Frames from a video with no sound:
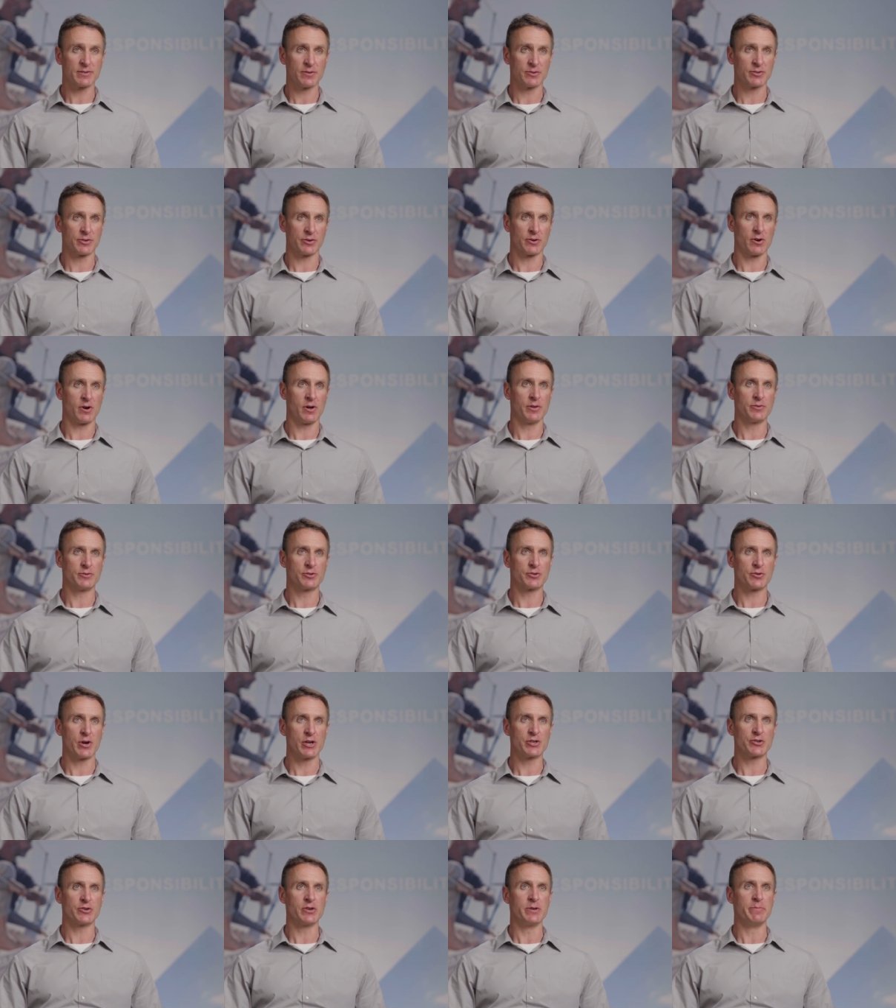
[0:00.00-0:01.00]
Those are called
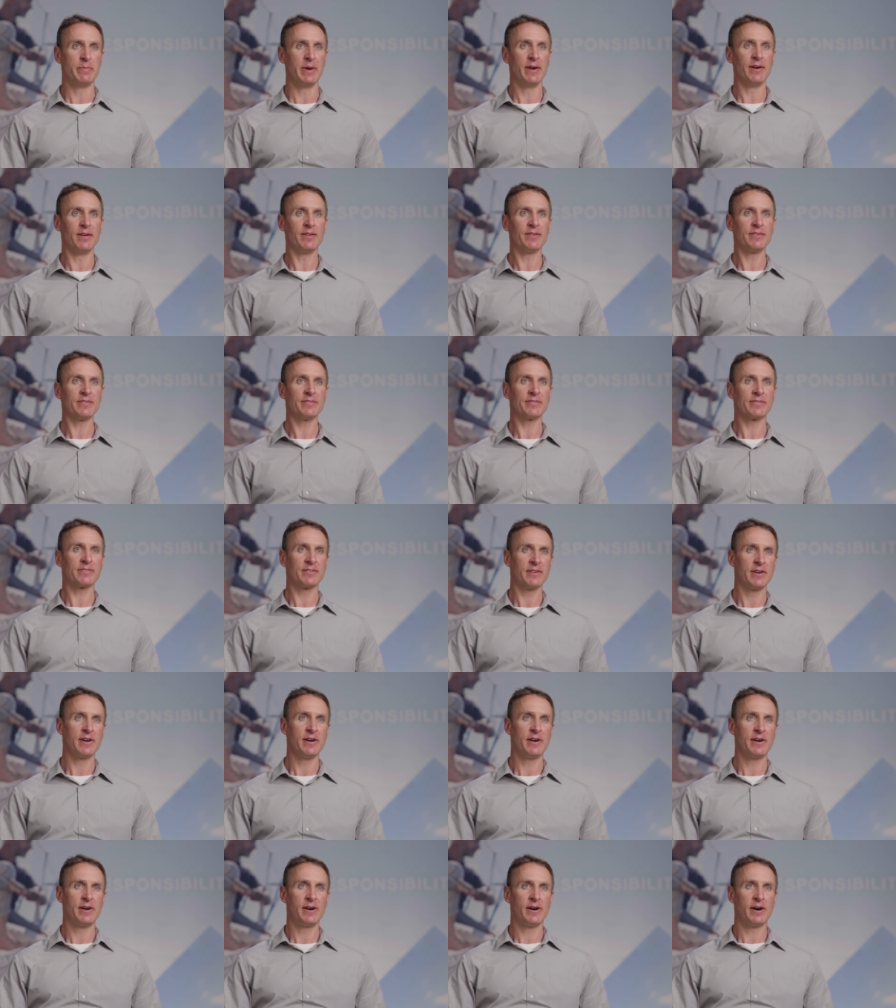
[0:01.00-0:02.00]
treasury bills
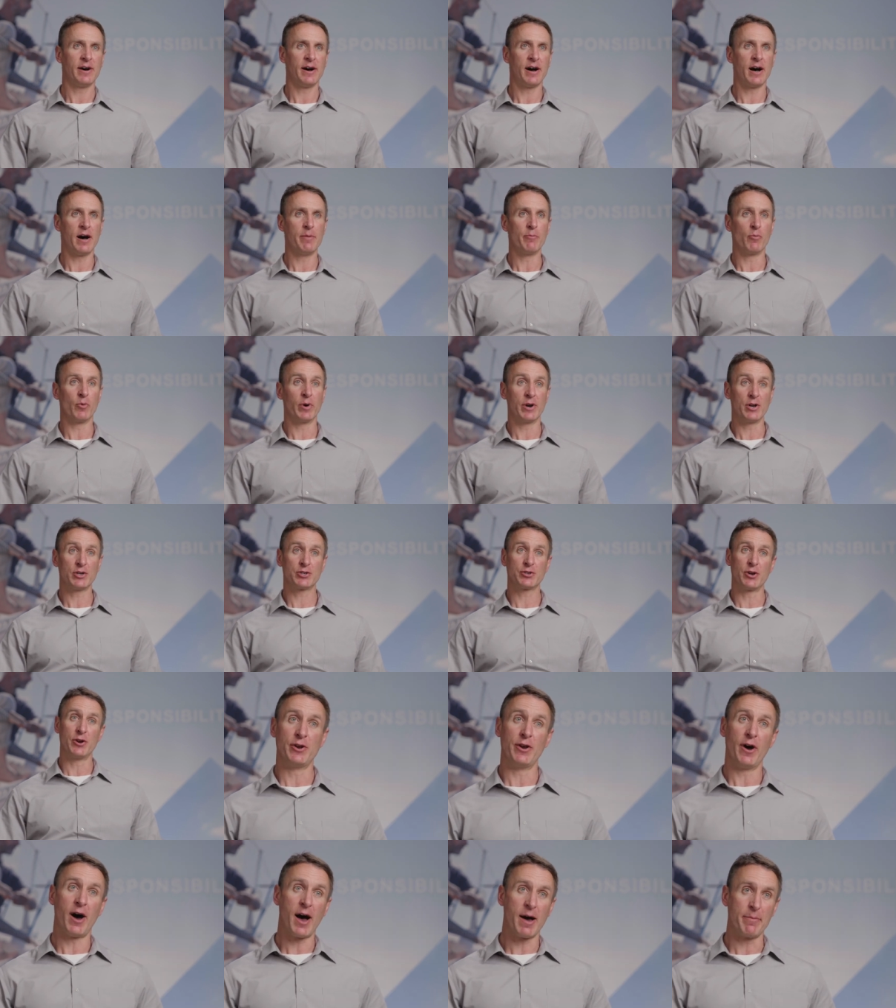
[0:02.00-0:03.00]
um, what it
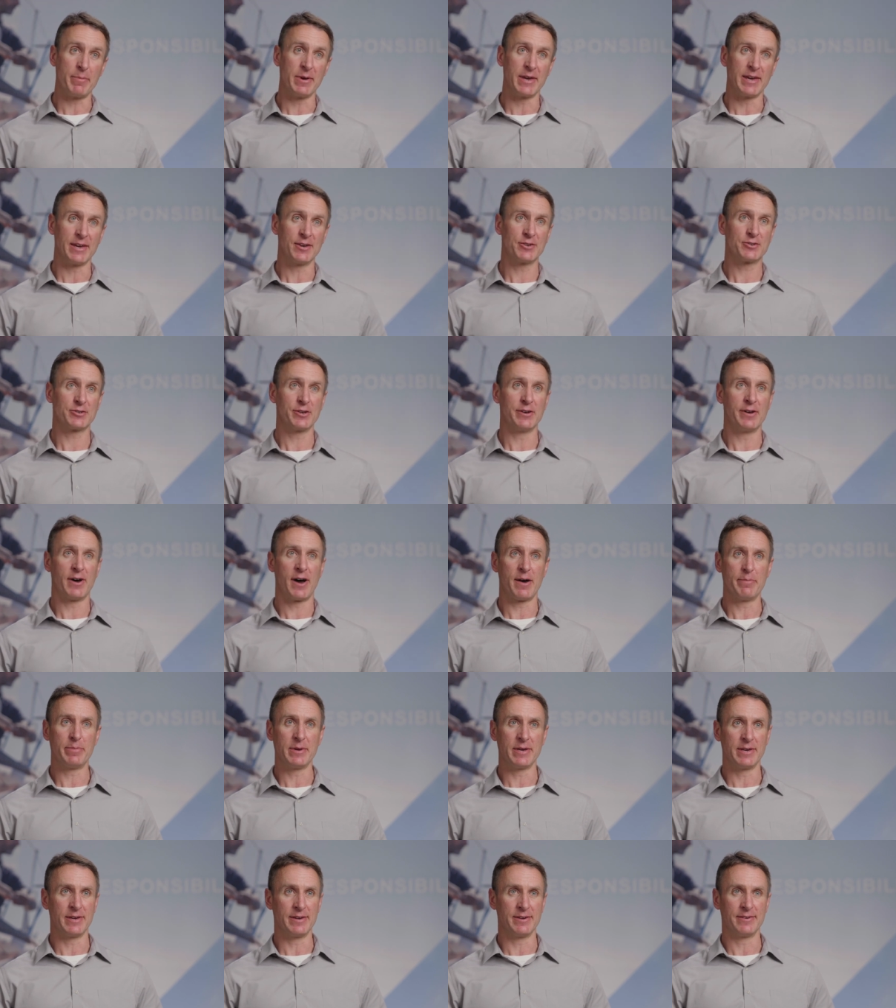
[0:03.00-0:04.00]
should not be. It should not
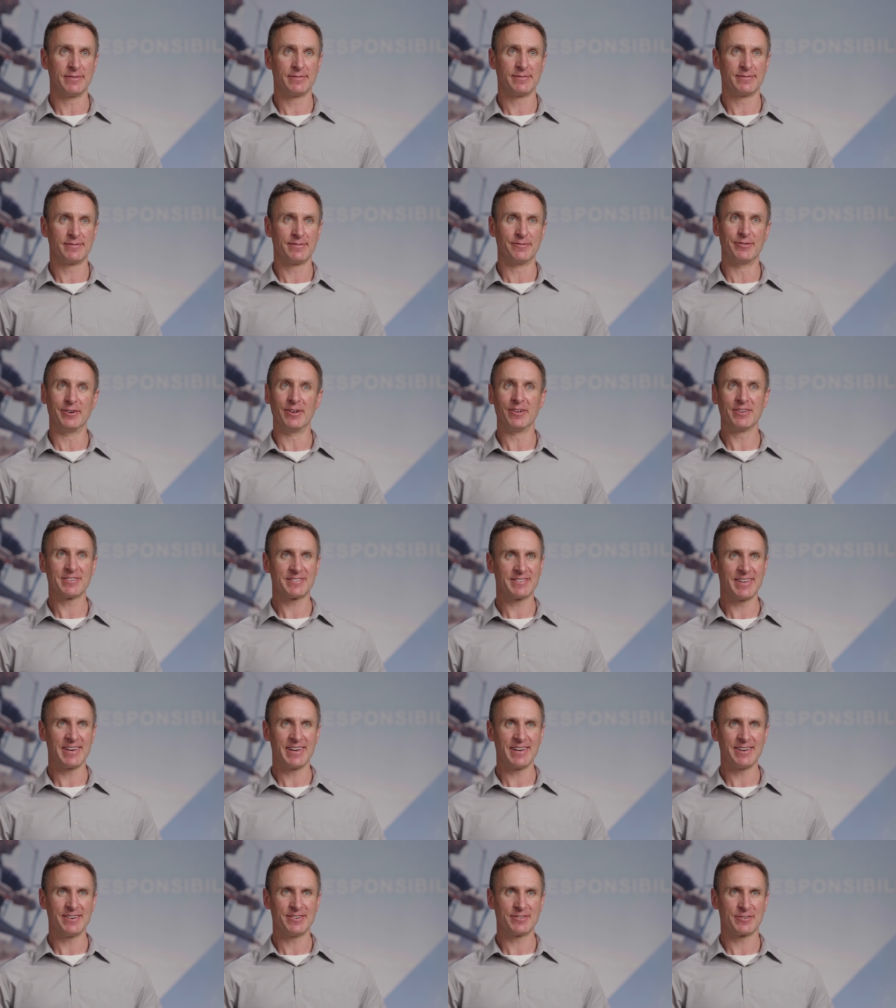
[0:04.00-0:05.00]
be real
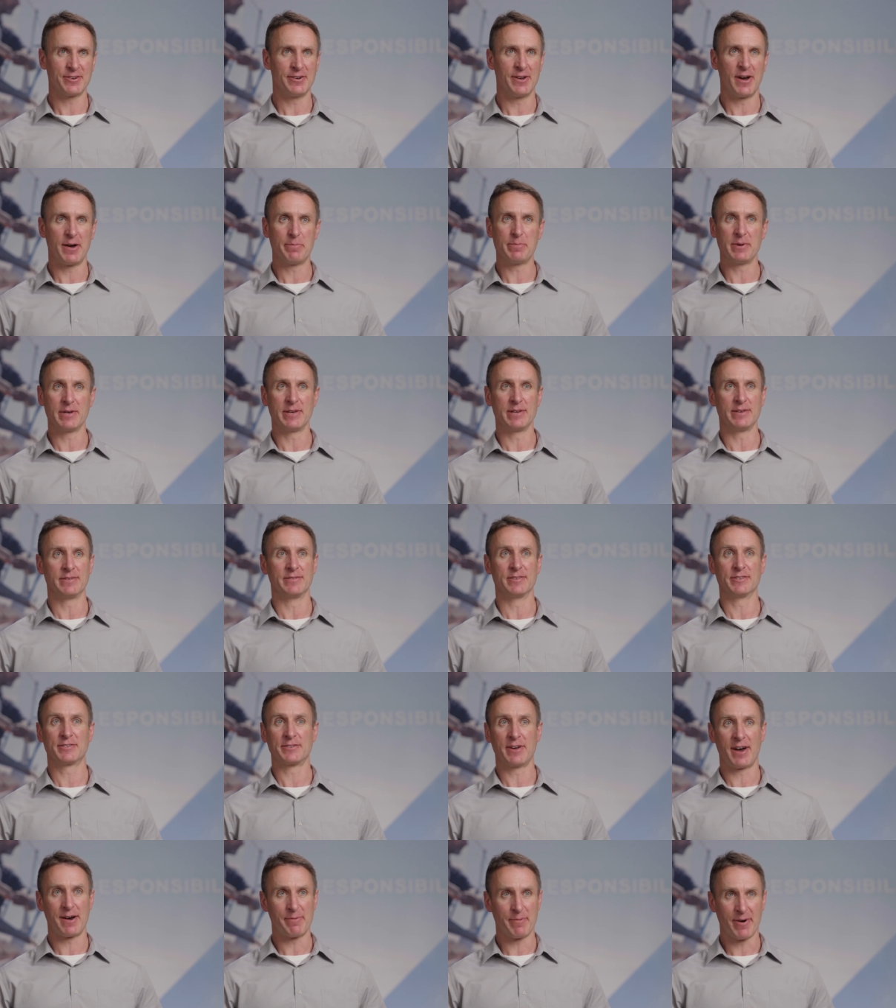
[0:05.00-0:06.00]
estate, should not be the
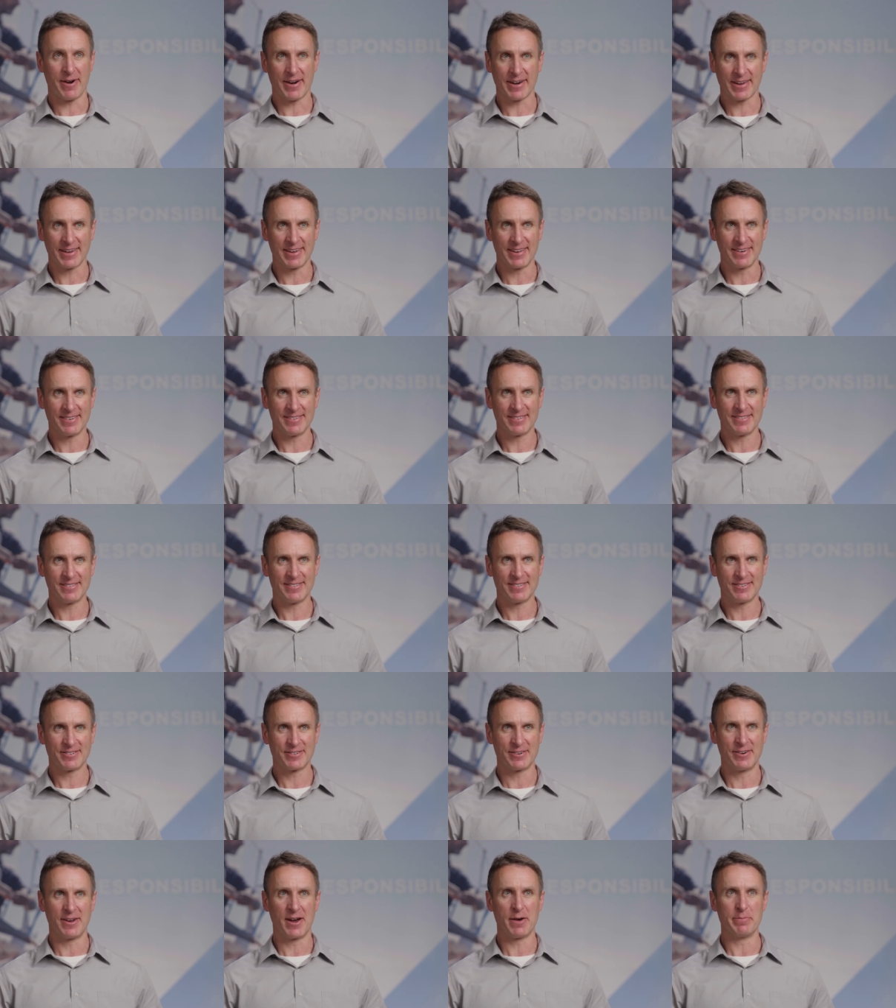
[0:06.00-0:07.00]
stock market,
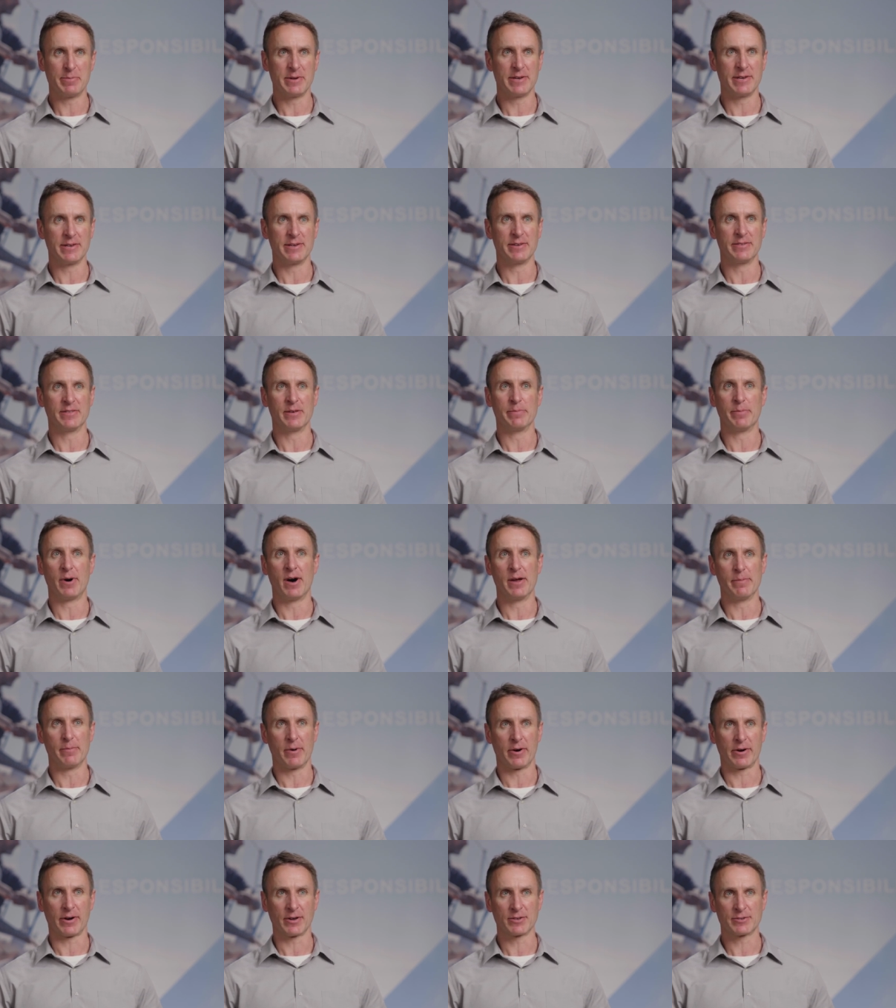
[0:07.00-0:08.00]
should not be the
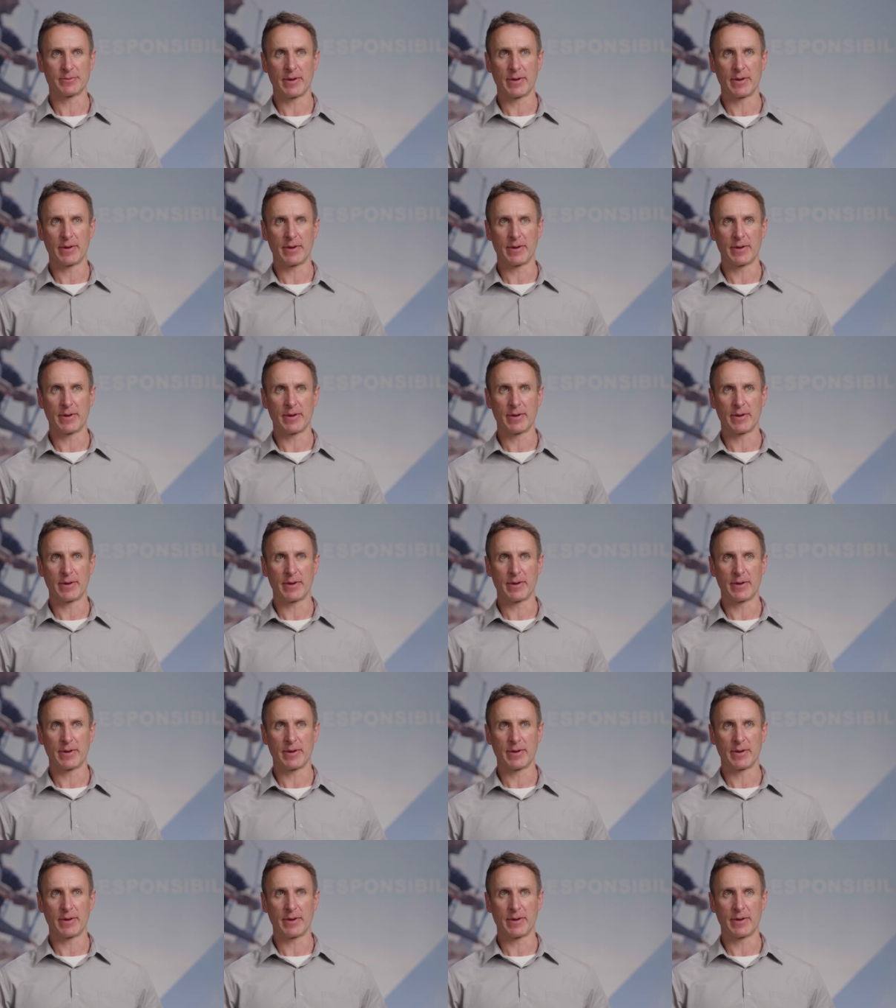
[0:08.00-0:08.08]
bond market.